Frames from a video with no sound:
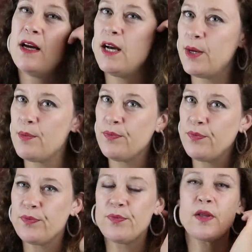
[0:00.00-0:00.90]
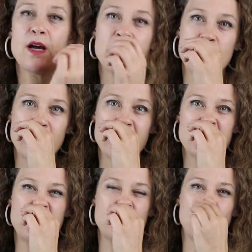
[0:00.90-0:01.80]
I have got an
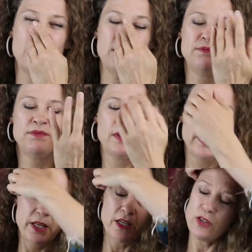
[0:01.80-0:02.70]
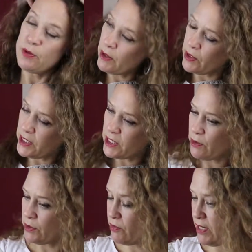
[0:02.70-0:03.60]
Etsy store, but you know, to be honest, no
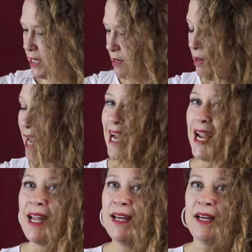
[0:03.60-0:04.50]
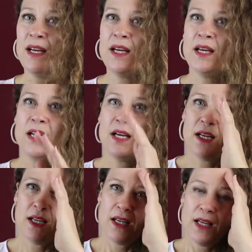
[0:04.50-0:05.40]
one's really going to pay.
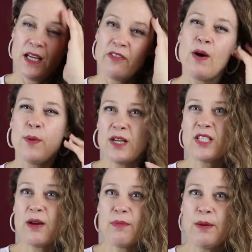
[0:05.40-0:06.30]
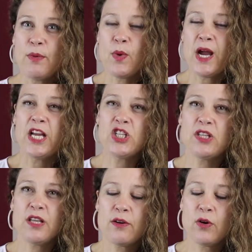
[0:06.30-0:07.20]
If I worked out minimum wage
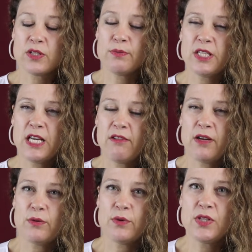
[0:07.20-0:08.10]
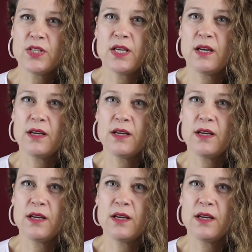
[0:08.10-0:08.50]
and the cost of materials,